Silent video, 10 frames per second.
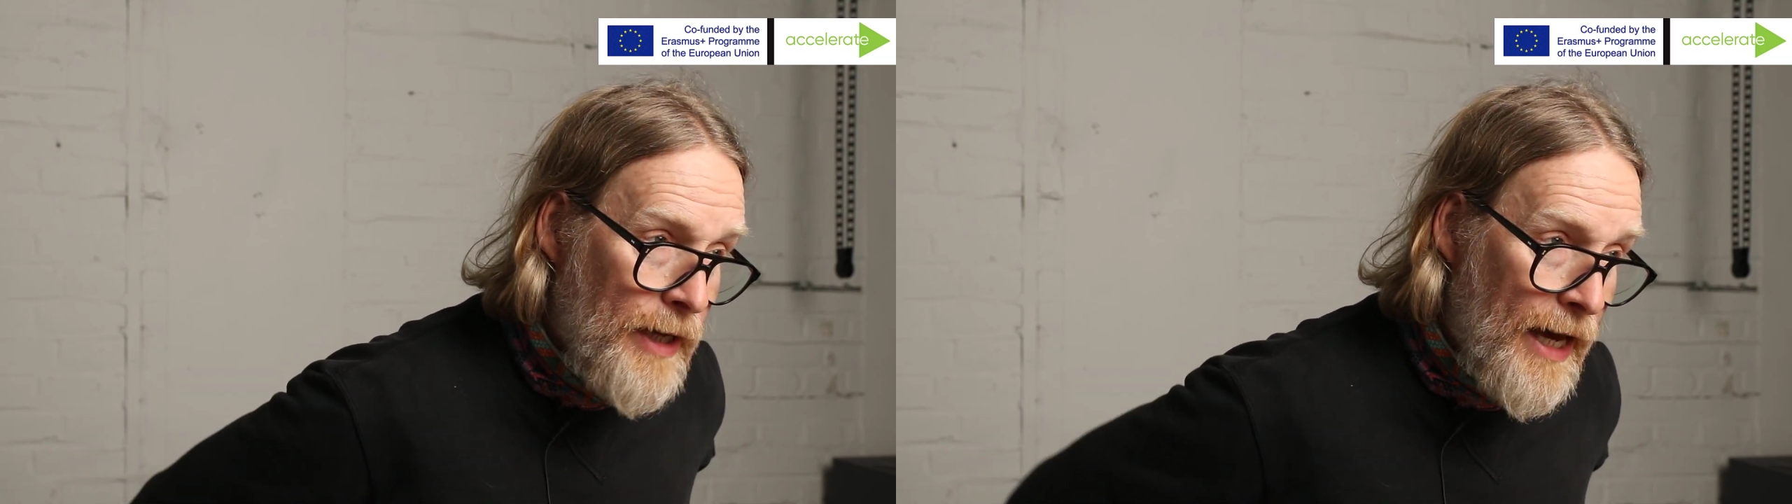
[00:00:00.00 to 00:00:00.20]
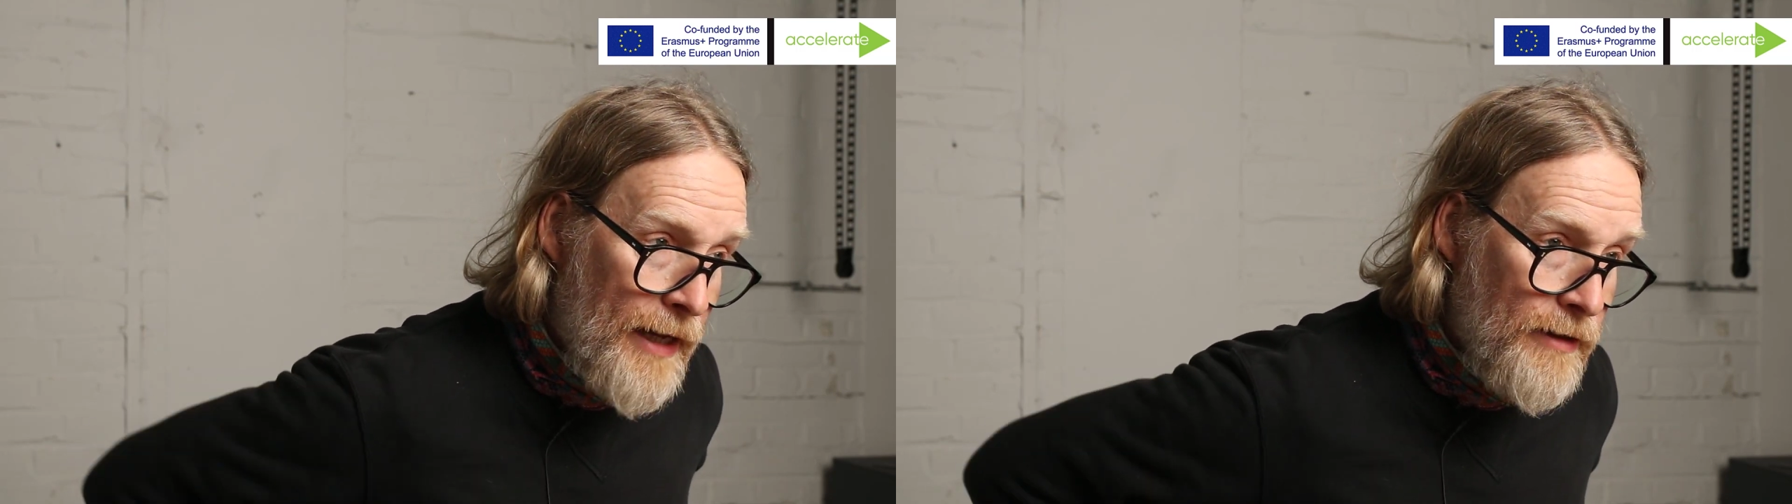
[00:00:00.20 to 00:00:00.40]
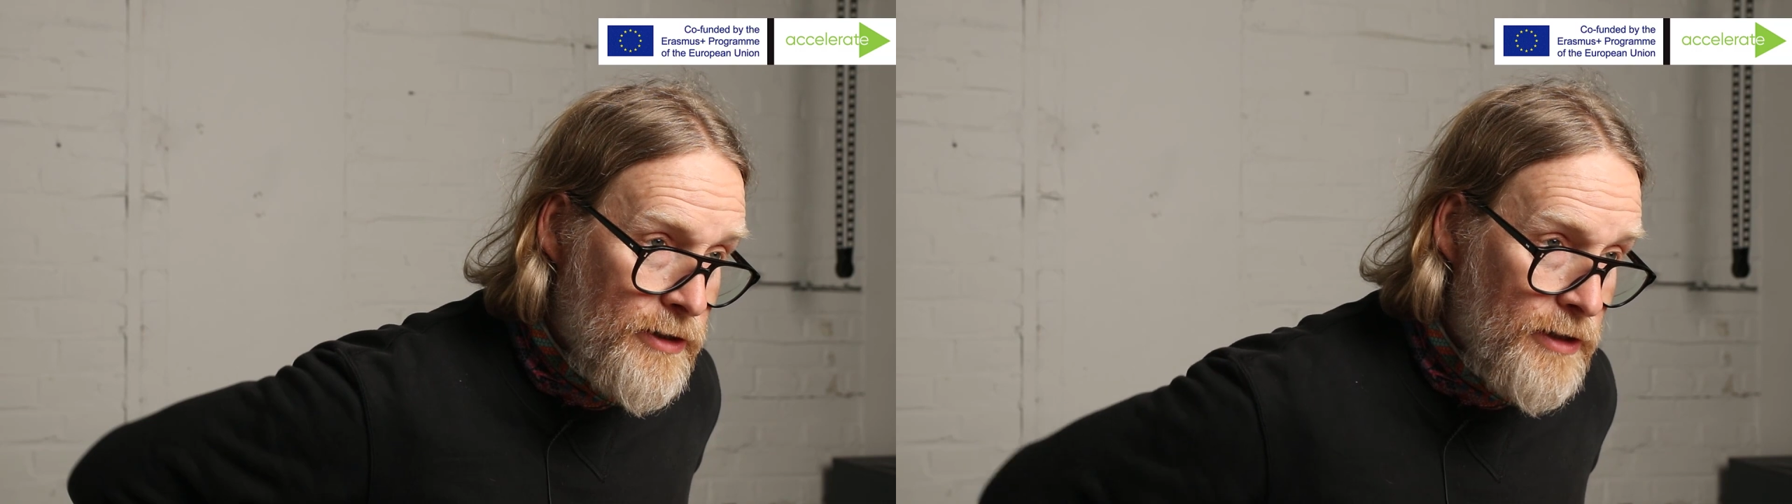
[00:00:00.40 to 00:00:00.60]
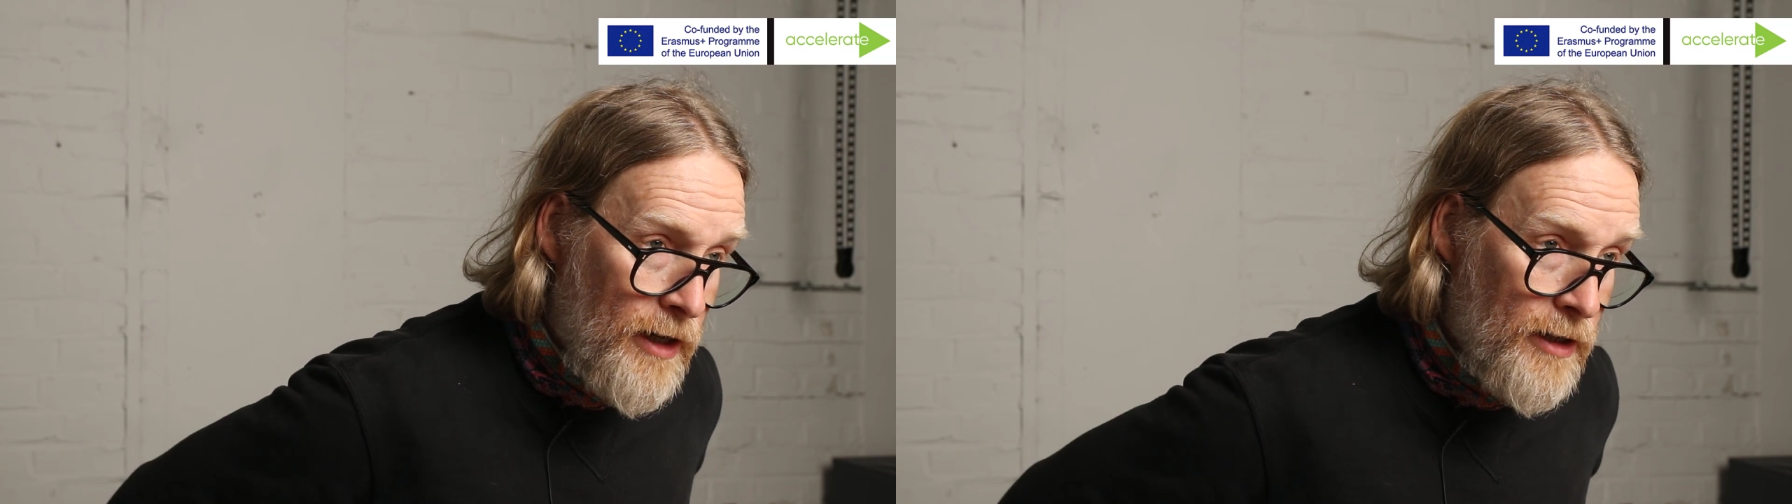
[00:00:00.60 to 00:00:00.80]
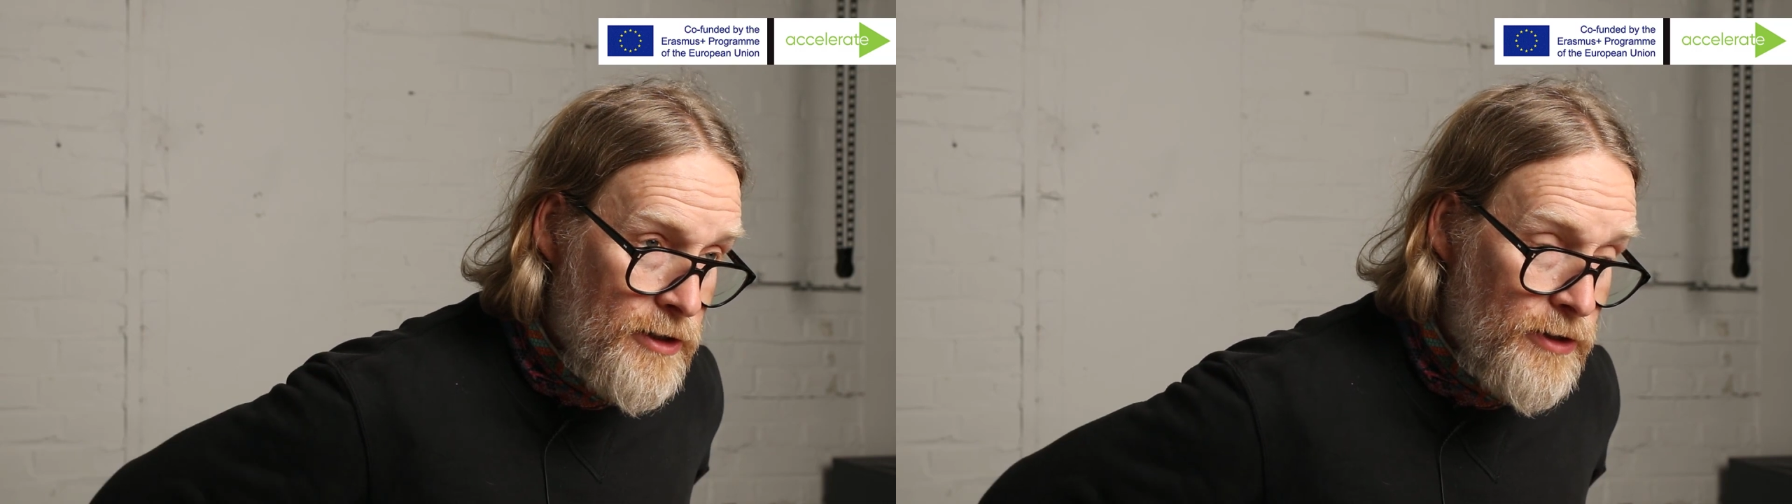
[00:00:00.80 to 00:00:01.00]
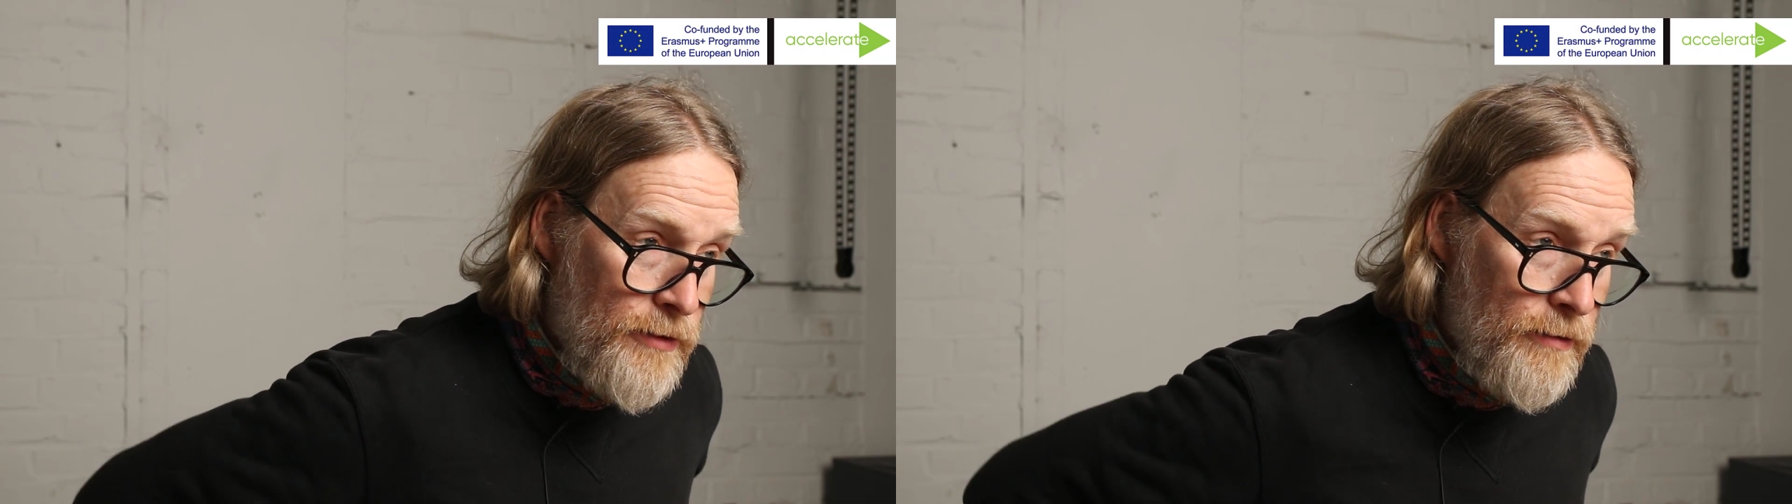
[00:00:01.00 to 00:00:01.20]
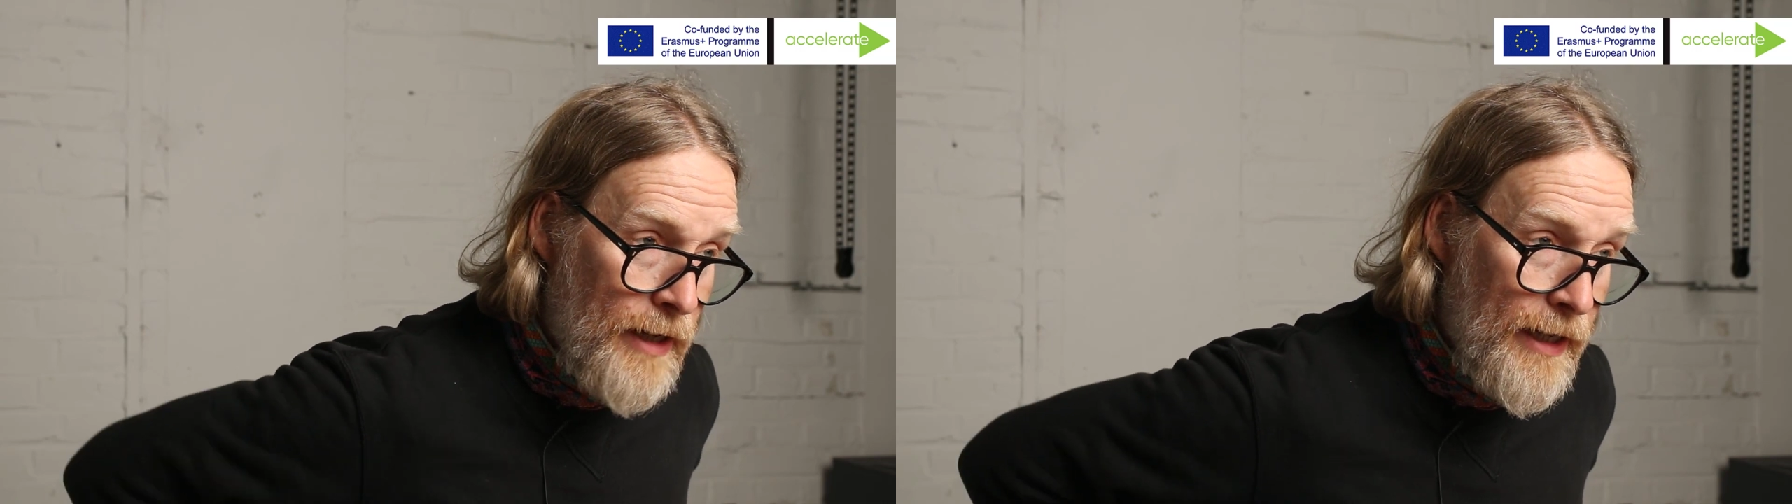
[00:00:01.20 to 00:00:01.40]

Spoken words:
can start to